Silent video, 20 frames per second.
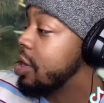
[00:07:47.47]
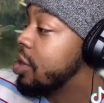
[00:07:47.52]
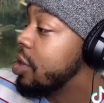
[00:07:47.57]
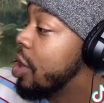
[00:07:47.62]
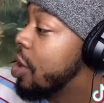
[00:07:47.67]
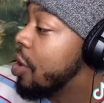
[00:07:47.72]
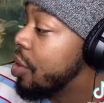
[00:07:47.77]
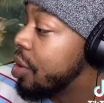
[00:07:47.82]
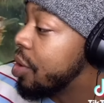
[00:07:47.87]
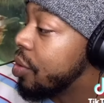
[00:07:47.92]
you
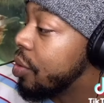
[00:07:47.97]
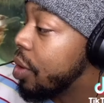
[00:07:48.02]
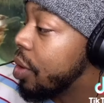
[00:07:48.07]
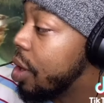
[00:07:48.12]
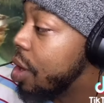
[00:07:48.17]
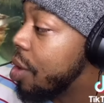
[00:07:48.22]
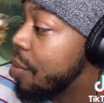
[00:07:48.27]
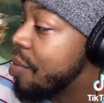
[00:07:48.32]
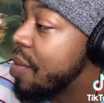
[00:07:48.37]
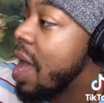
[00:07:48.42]
know they're
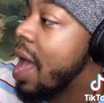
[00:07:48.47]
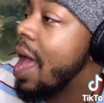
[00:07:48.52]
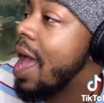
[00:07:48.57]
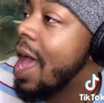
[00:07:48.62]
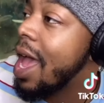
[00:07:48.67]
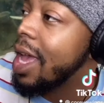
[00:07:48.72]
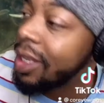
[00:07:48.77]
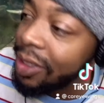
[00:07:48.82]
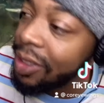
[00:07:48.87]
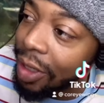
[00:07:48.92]

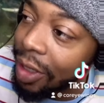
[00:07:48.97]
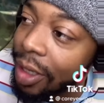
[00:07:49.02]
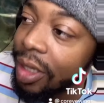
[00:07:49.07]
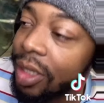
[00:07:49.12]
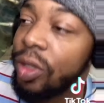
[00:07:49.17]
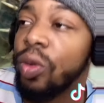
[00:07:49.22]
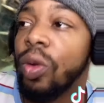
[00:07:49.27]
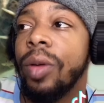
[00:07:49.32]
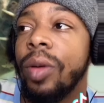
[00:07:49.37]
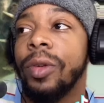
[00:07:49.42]
excellent
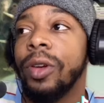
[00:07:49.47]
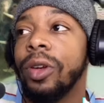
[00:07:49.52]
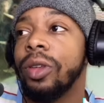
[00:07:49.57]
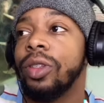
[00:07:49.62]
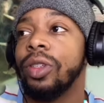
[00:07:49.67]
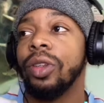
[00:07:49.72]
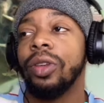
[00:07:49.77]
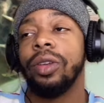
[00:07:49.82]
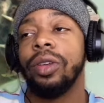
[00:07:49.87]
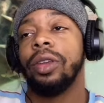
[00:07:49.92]
swimmers,
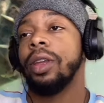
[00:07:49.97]
so you